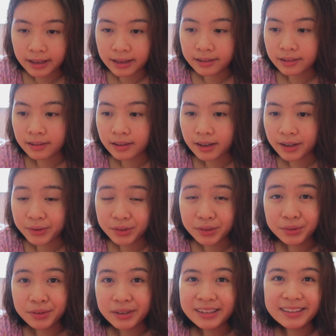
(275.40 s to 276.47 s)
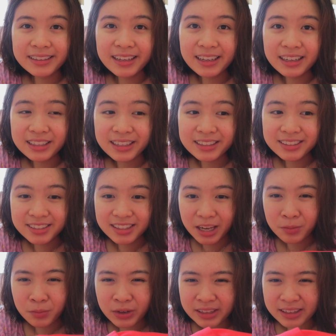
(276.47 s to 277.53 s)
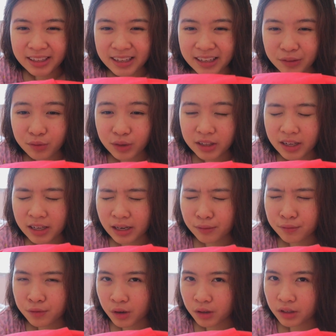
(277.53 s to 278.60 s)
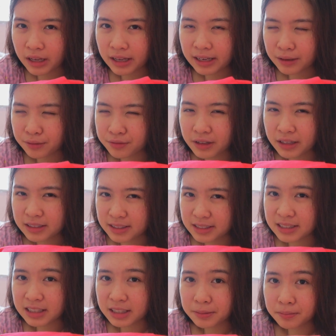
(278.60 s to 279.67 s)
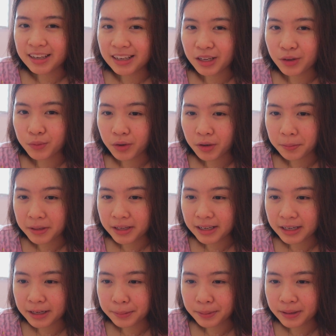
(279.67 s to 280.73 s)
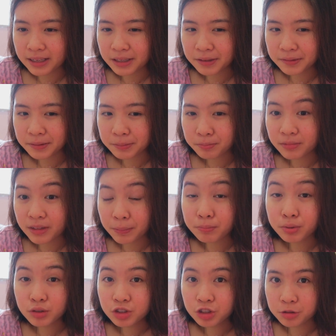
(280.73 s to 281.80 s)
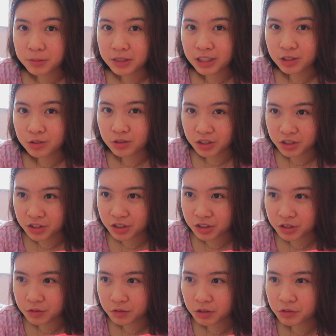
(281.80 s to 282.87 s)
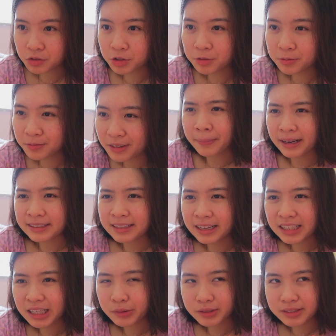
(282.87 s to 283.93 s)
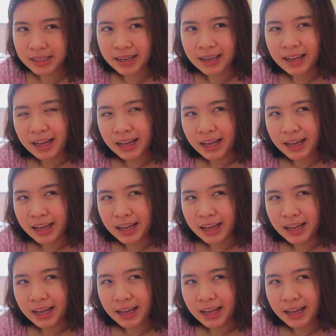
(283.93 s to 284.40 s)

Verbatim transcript: and I couldn't do anything, and I just kept waiting and waiting, and I fall and I fell asleep. Then they woke me up and they were they pushed me into the surgery room. By then I was like,